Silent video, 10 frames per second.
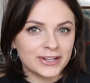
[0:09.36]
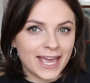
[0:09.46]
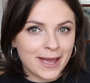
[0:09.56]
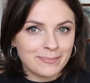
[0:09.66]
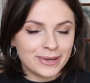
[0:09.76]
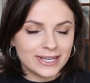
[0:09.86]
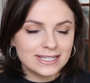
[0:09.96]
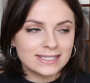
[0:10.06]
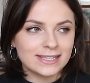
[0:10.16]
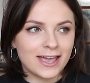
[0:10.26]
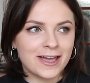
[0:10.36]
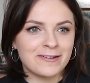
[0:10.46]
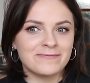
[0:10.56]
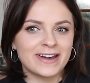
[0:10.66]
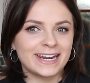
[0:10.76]
Campus.
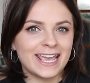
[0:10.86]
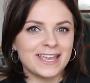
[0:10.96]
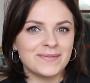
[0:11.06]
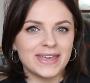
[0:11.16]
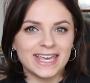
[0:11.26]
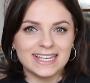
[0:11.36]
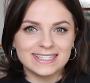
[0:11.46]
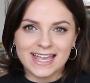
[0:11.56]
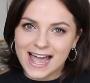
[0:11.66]
My name is